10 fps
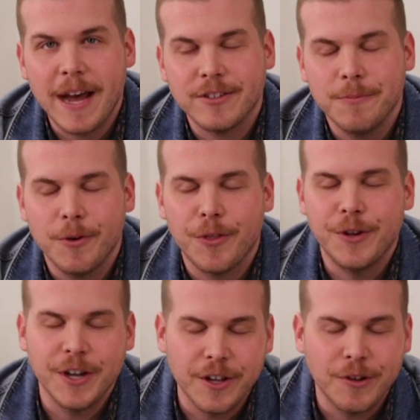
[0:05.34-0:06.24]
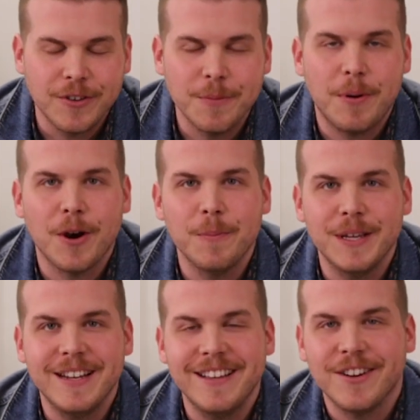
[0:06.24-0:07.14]
pastor both our young adults
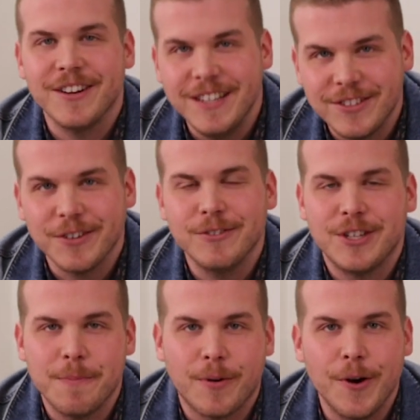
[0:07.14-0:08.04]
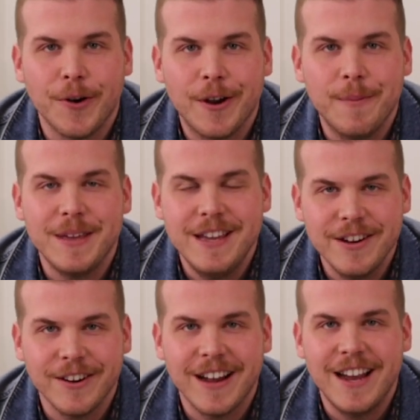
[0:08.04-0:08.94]
department and our internship program
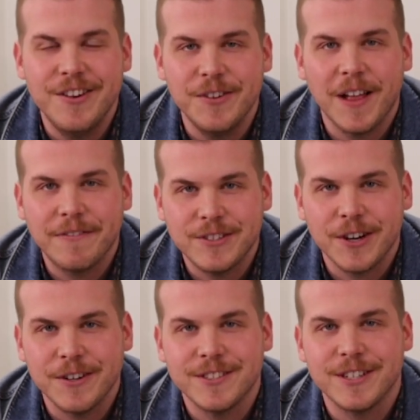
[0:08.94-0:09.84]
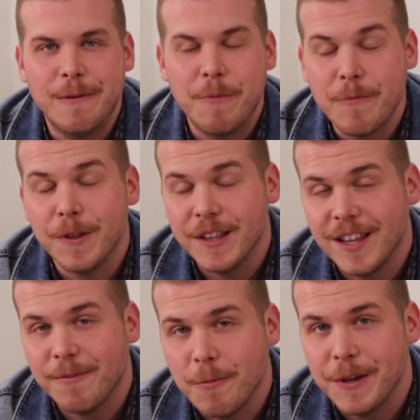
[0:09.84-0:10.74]
here at New Life Church and we really
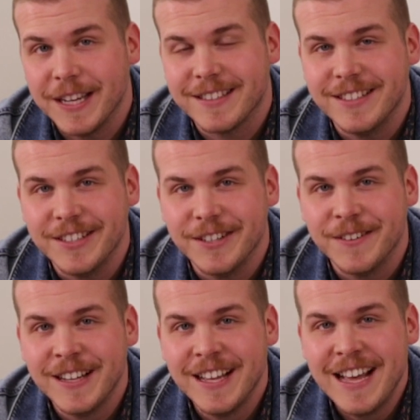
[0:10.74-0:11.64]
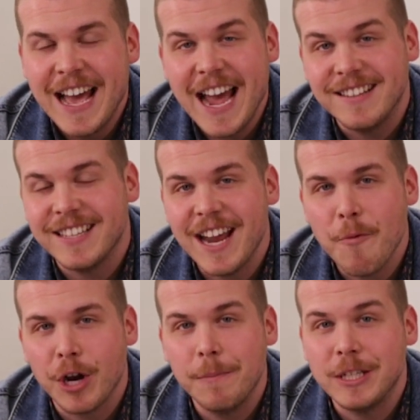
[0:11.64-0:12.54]
love what we get to do. Hey, today
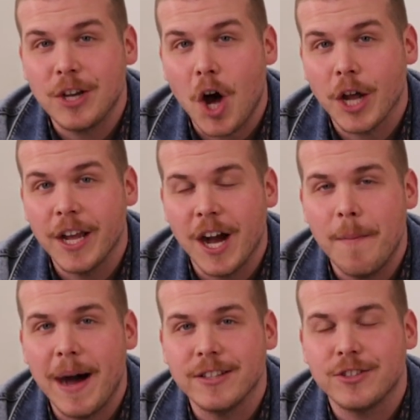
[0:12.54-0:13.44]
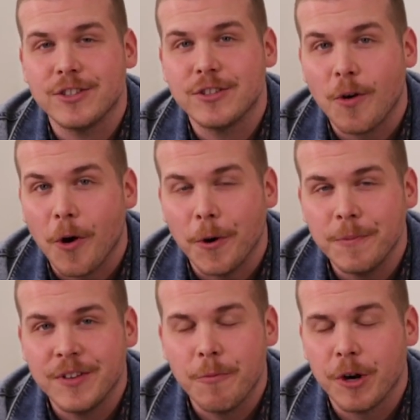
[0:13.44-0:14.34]
we're gonna be talking about
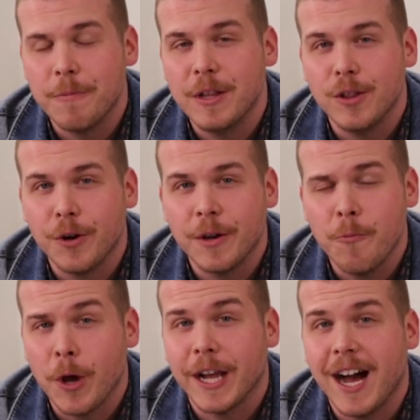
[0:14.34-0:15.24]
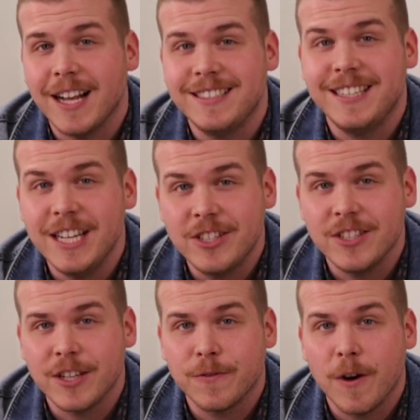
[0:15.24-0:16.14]
storms and we're gonna be learning what God teaches
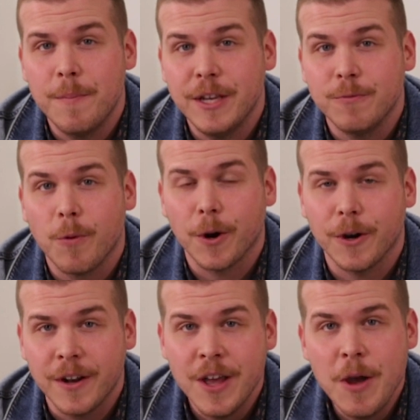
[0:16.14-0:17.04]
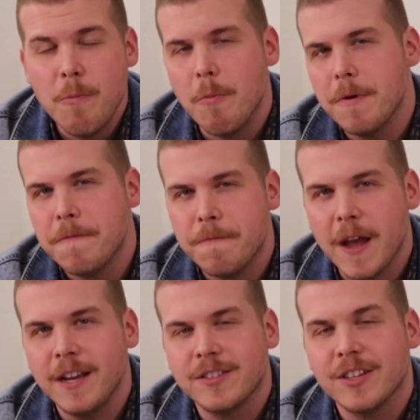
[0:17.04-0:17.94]
us from his word when we
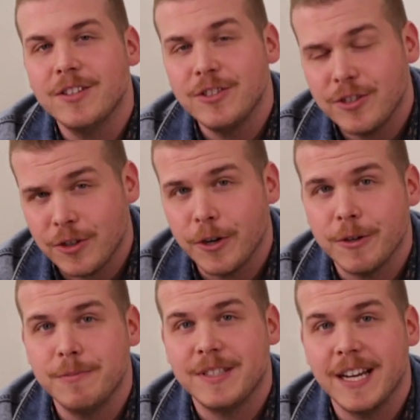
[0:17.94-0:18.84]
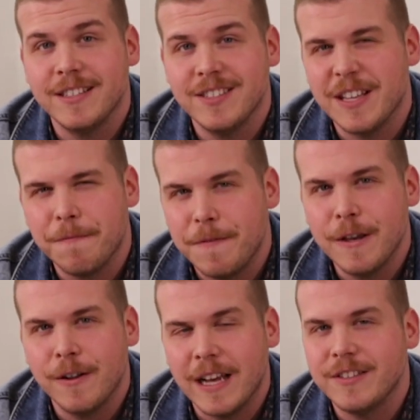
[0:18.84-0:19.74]
face circumstances that
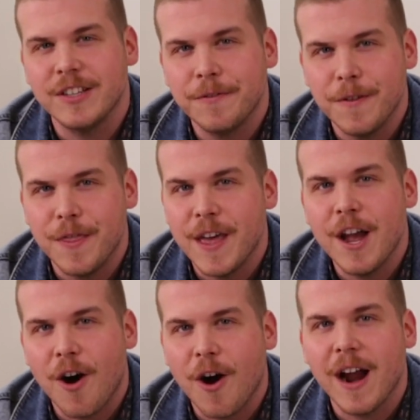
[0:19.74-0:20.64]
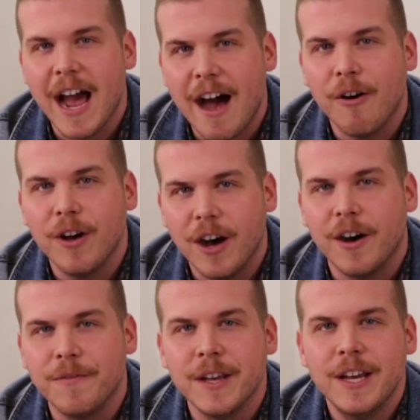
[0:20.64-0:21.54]
feel as if they are out
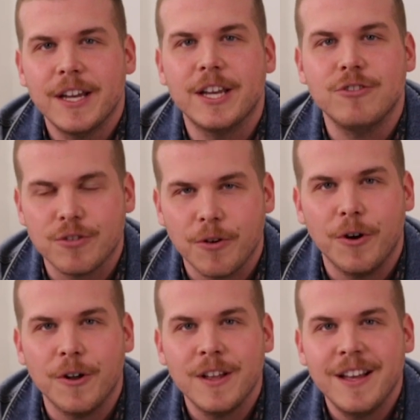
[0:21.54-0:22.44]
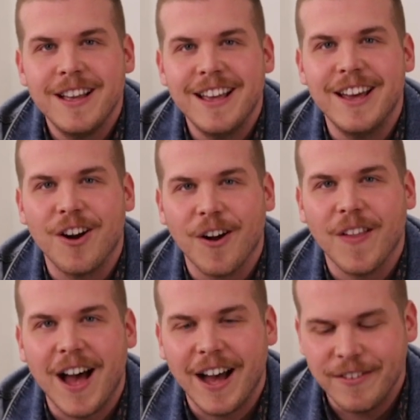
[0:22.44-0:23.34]
of control in our
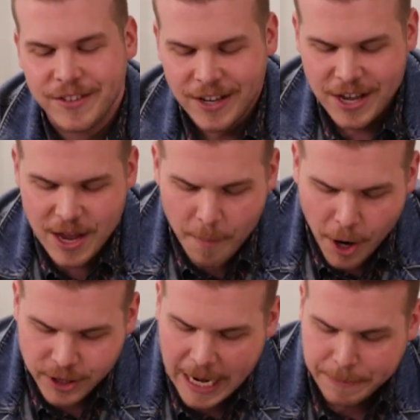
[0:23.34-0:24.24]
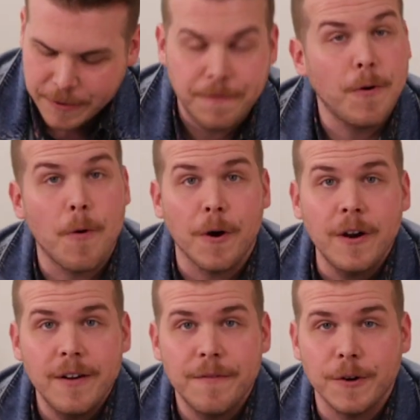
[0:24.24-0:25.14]
lives. In Mark chapter
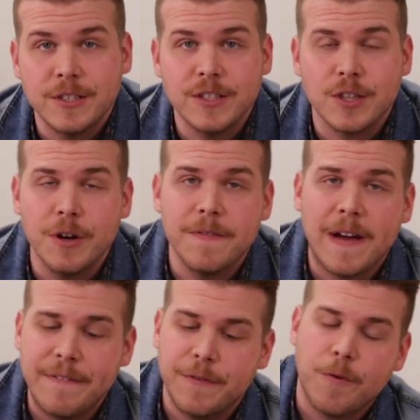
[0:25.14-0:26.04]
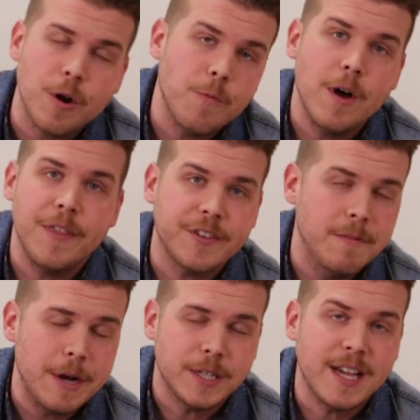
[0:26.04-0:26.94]
4, verses 35 to 41, this is going
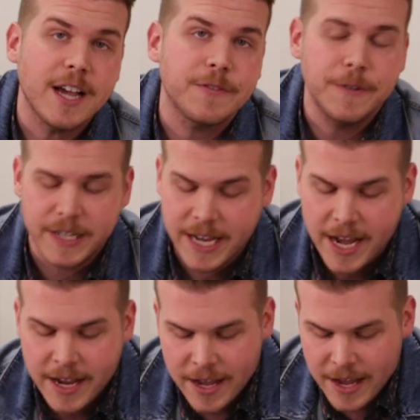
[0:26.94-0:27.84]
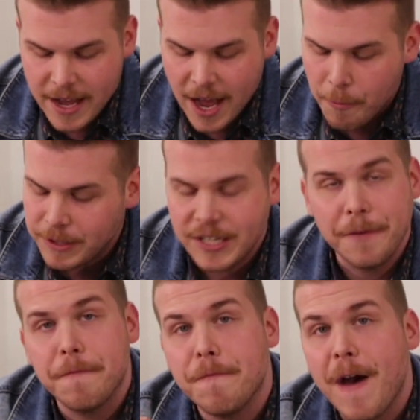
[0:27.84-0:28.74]
to be our text for today, uh, we see a
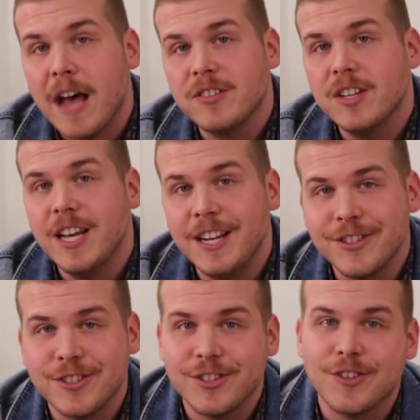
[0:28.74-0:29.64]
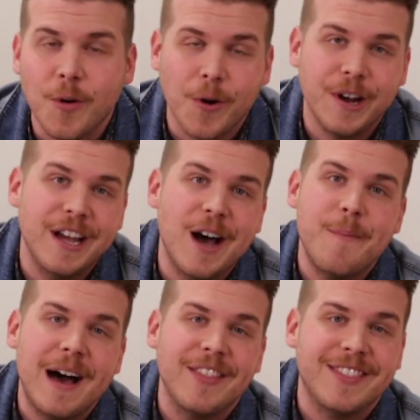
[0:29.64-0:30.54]
fascinating story
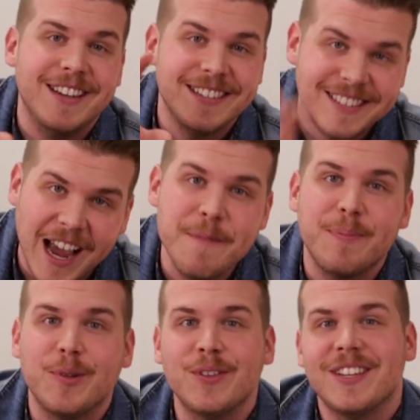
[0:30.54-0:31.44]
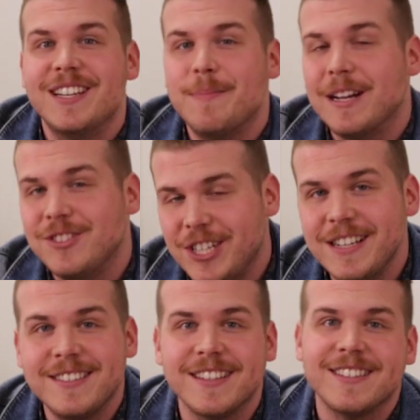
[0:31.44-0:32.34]
about the disciples and about
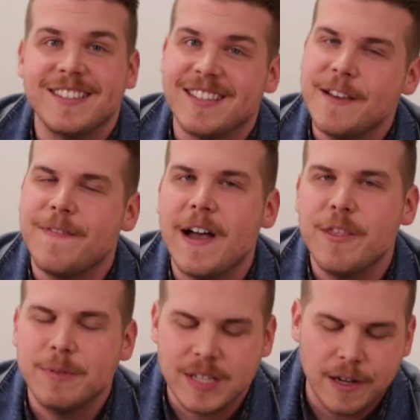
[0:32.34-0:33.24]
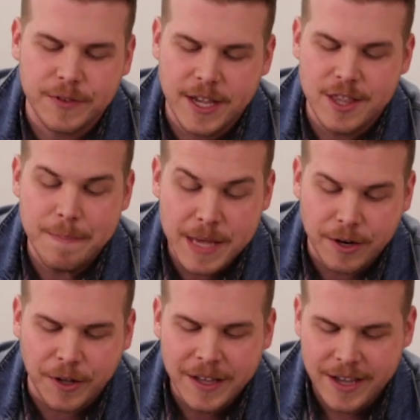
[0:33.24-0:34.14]
Jesus as they find themselves in the
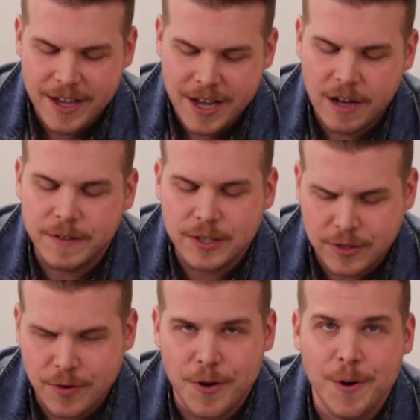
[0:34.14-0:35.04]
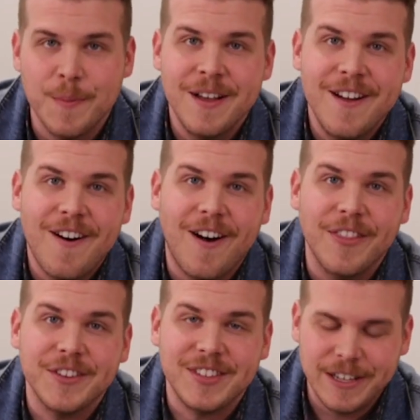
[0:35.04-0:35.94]
middle of a storm
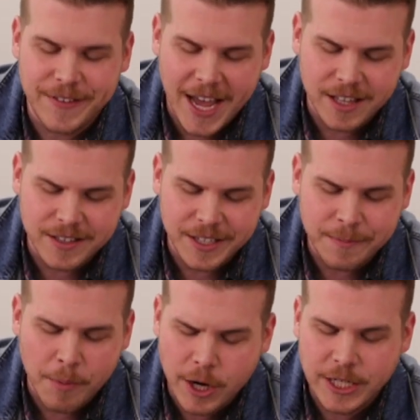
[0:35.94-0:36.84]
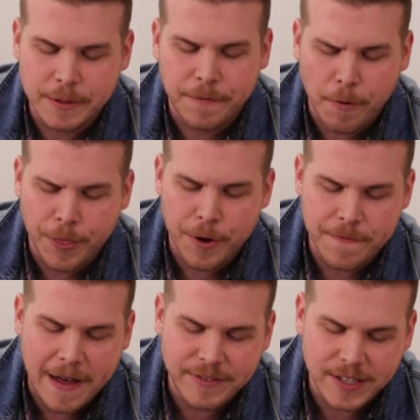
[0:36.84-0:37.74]
on the Sea of Galilee. Mark chapter 4,
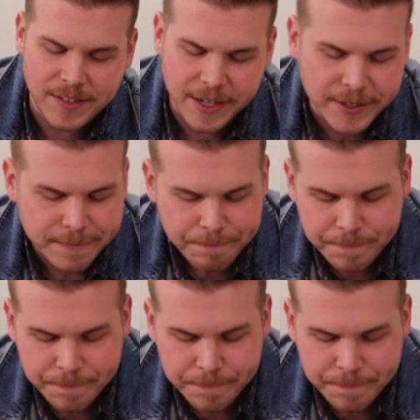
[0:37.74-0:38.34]
35 says this